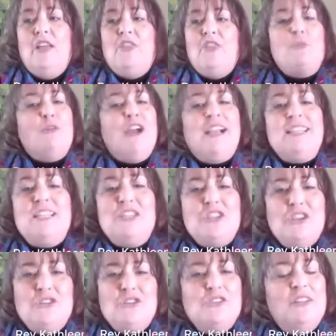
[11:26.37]
The
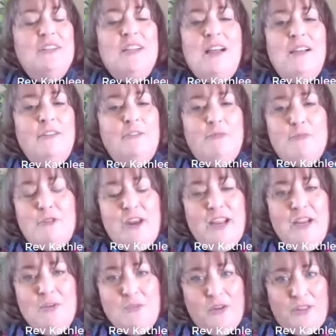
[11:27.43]
practitioners love
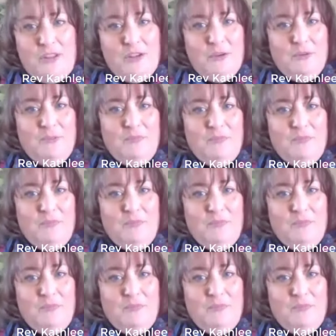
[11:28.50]
praying with you.